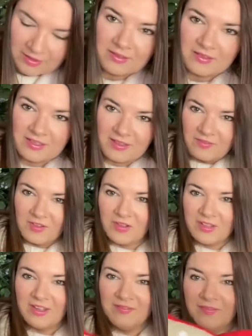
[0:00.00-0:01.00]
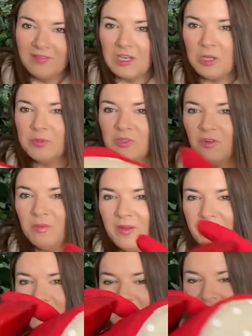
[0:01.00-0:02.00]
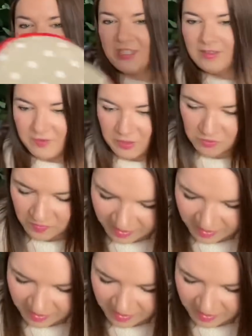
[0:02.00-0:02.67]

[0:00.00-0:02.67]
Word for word: so I've got the lobster on my foot. Feels very